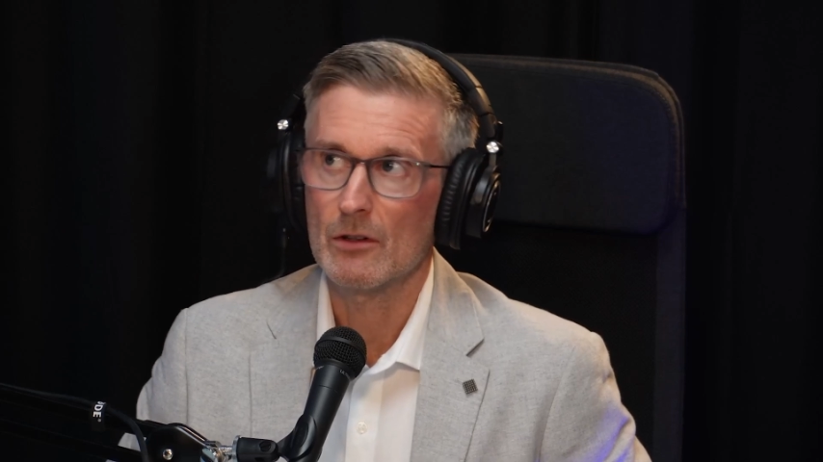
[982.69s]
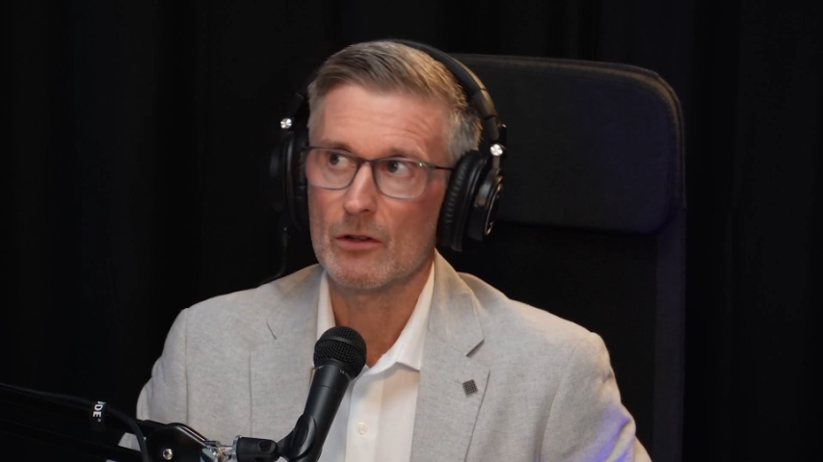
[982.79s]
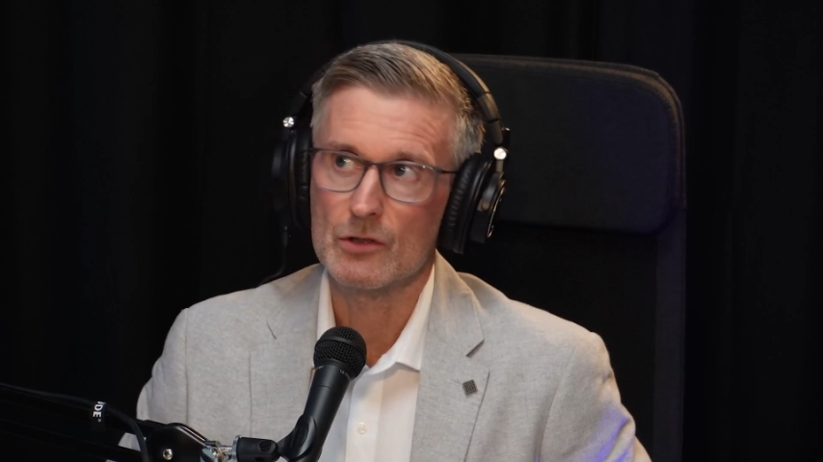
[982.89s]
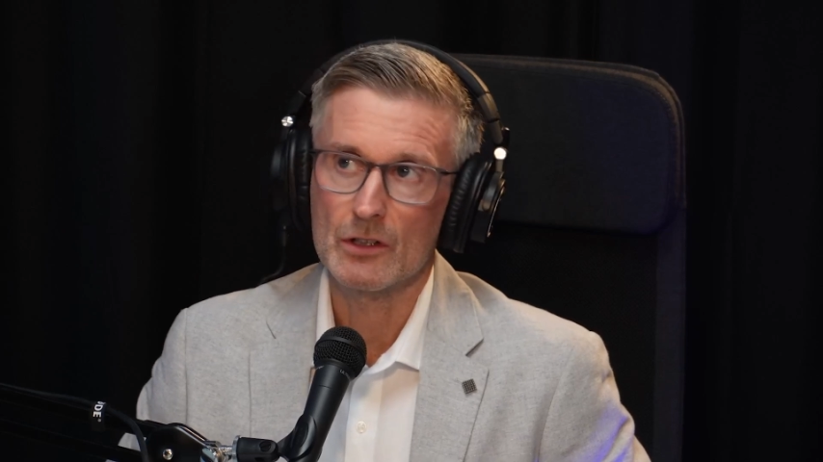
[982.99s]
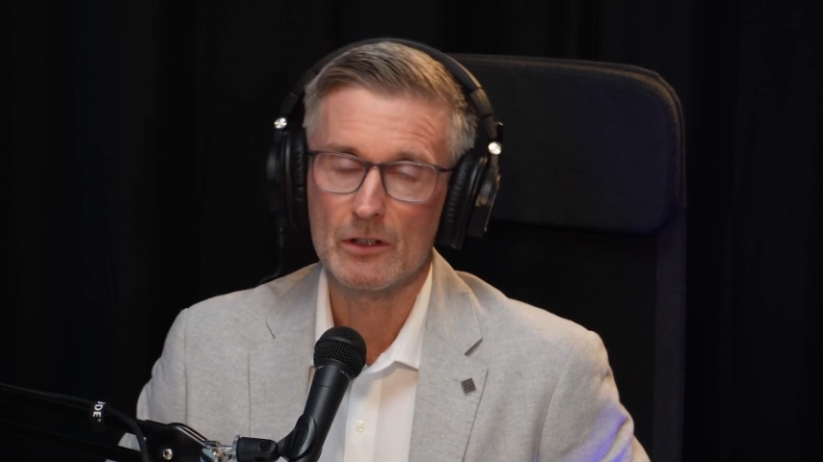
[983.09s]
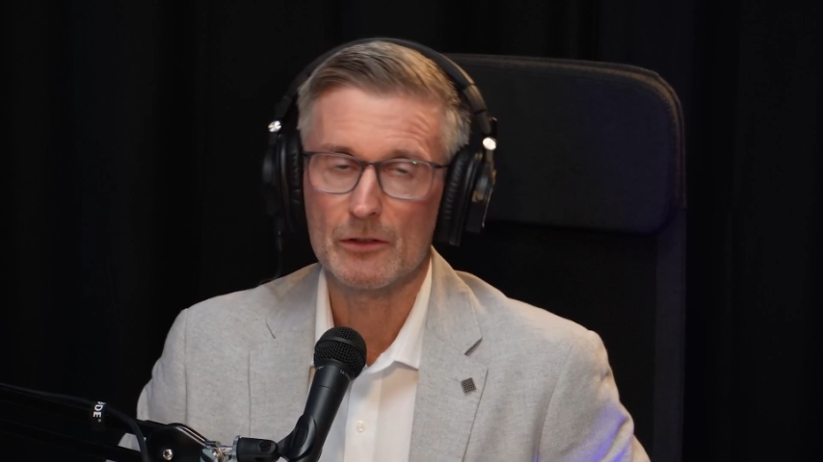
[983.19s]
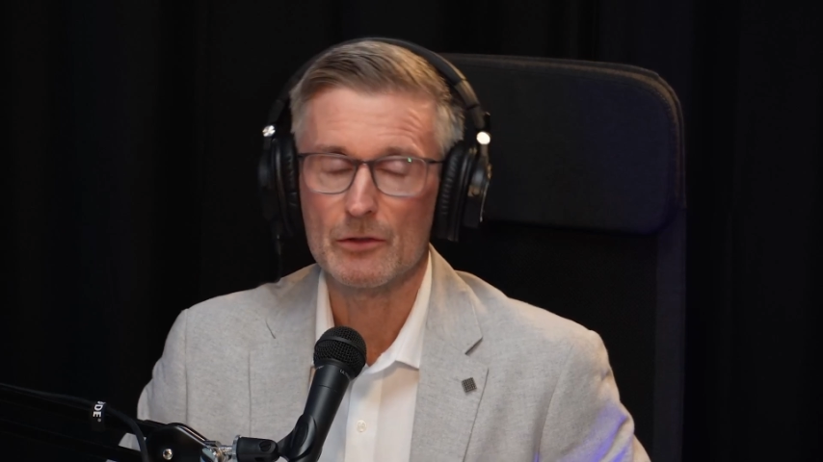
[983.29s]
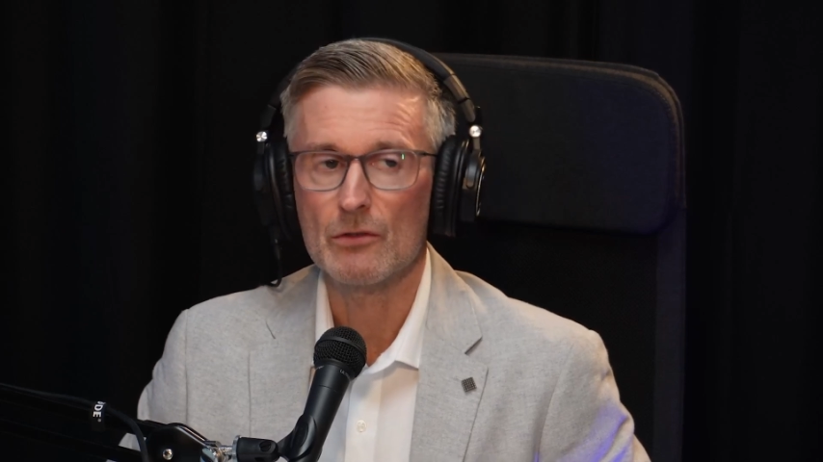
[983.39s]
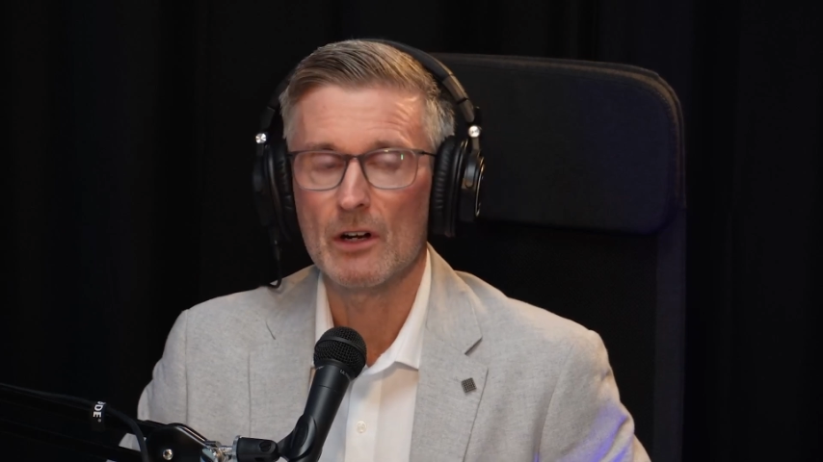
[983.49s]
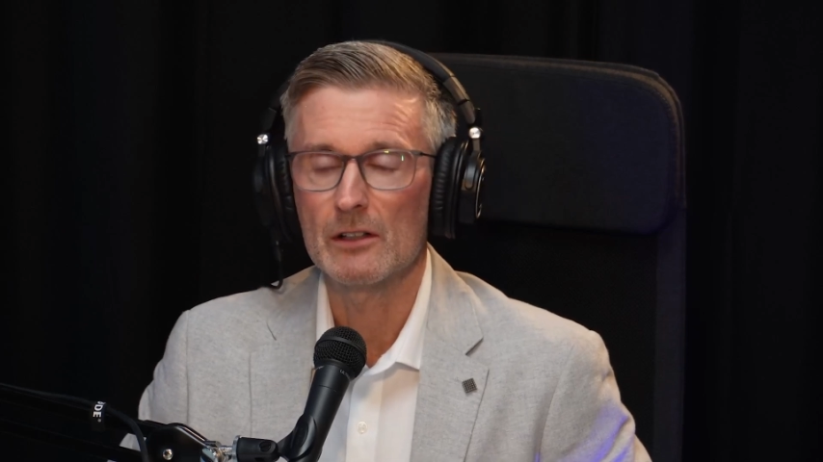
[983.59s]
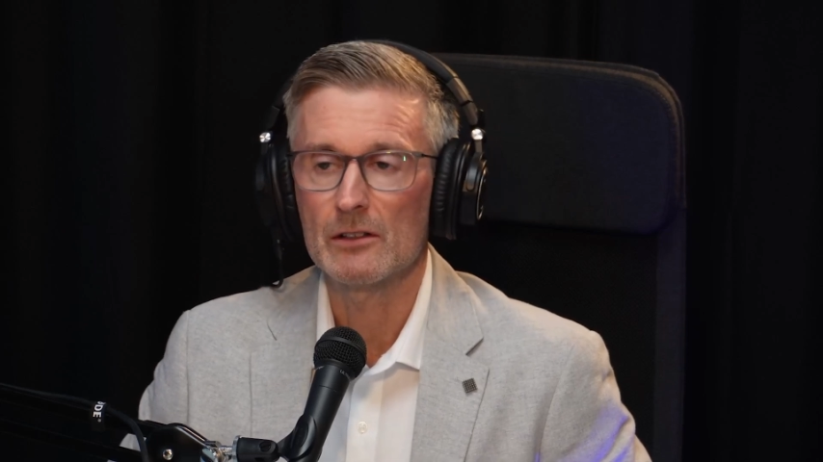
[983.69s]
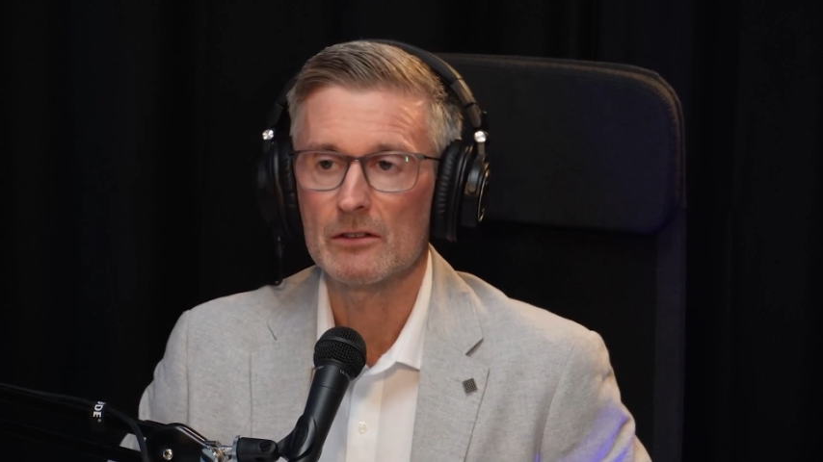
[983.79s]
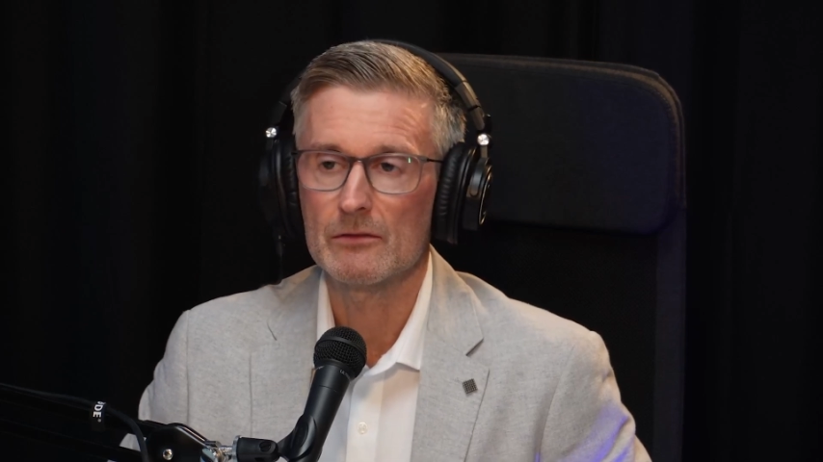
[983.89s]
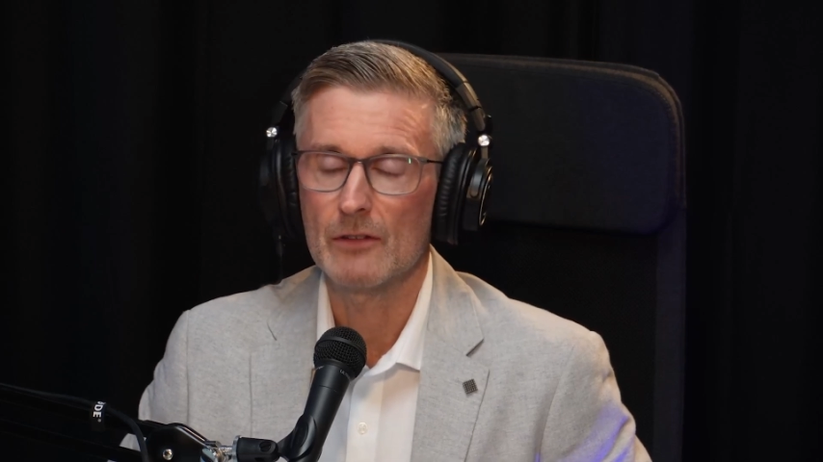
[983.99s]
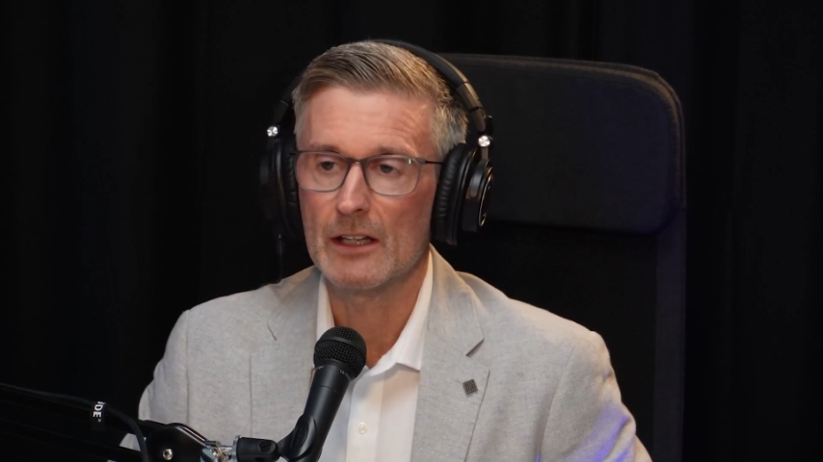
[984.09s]
auction clearance rates,
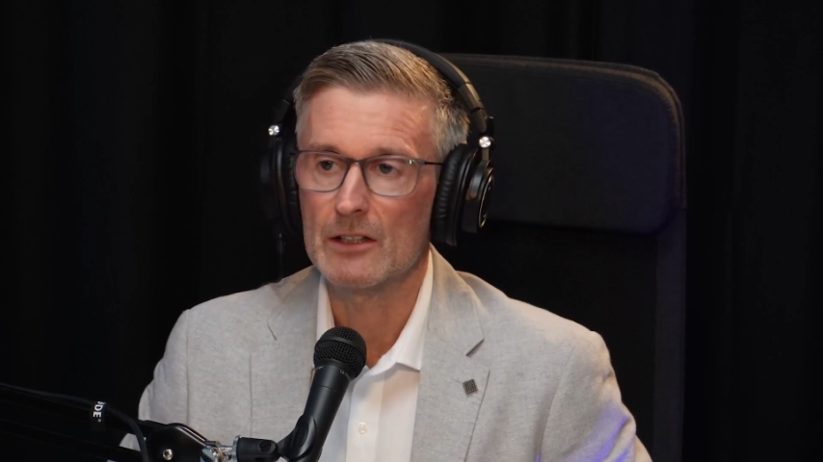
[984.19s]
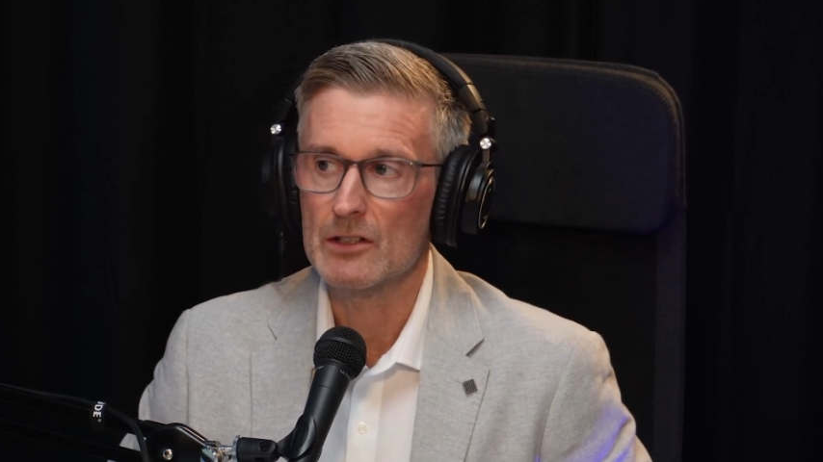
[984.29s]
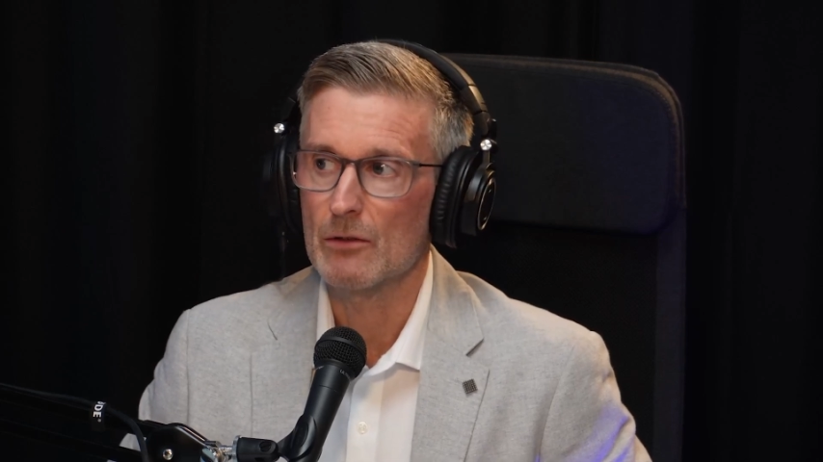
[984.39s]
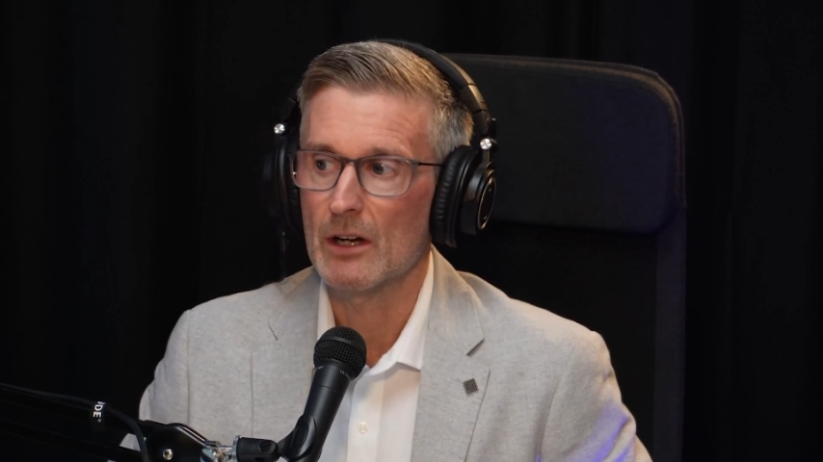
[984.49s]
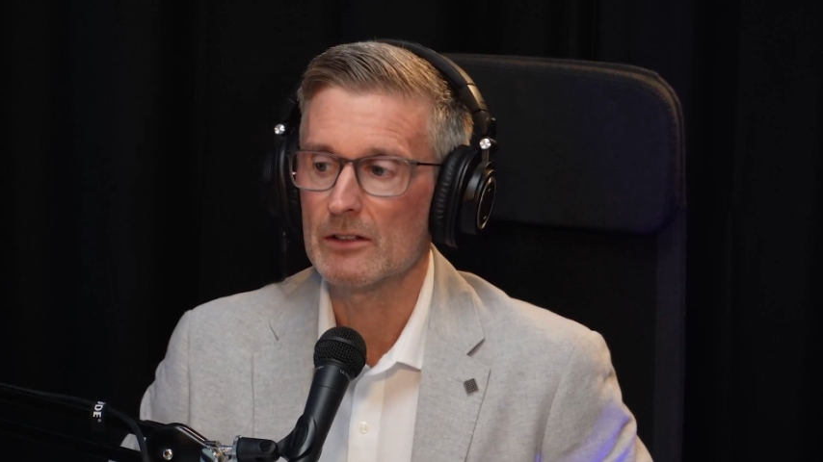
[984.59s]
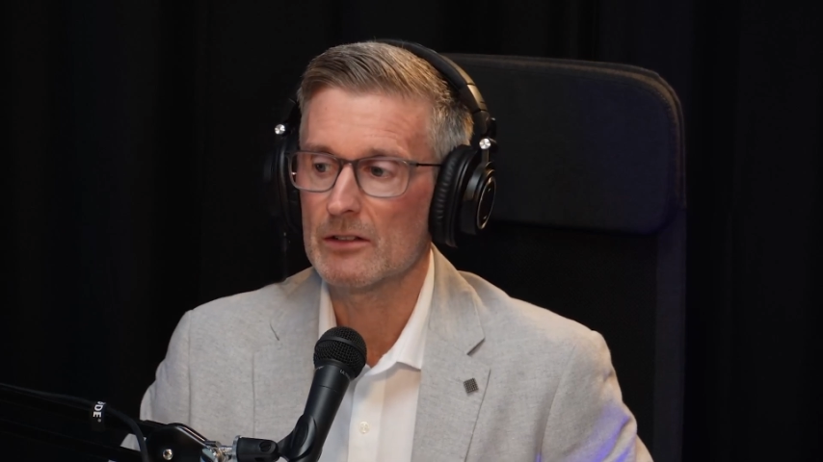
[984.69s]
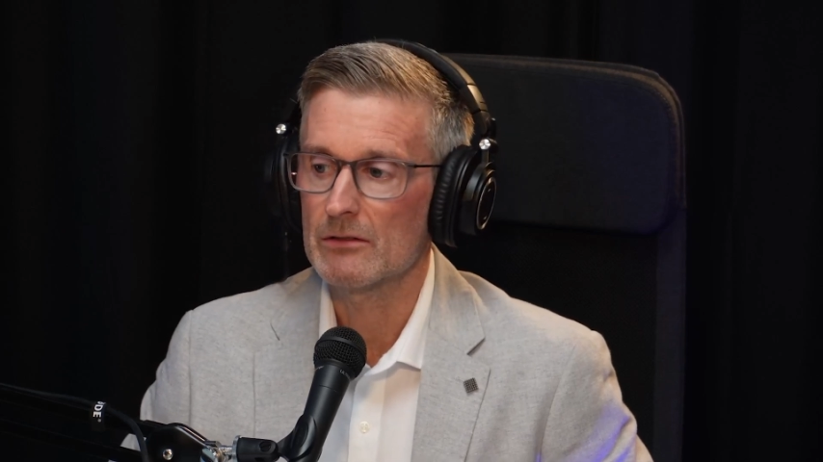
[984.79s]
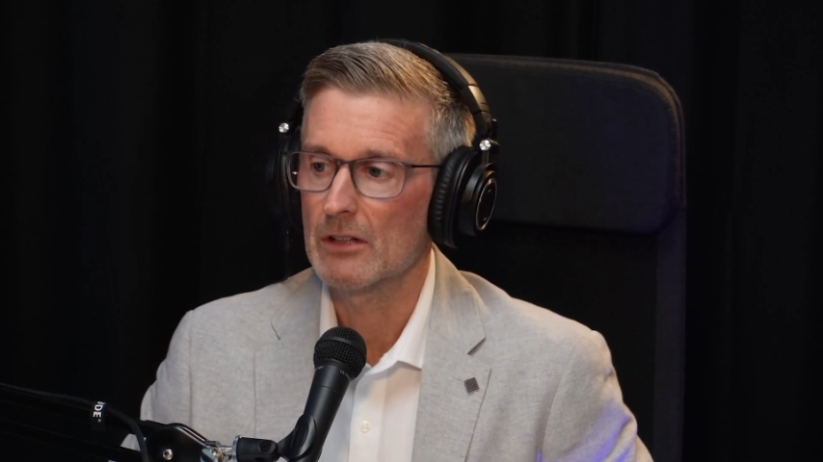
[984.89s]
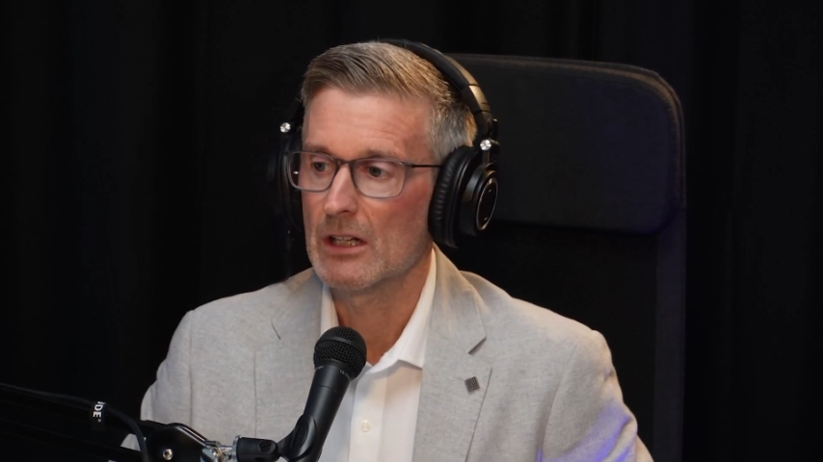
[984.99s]
vacancy rates,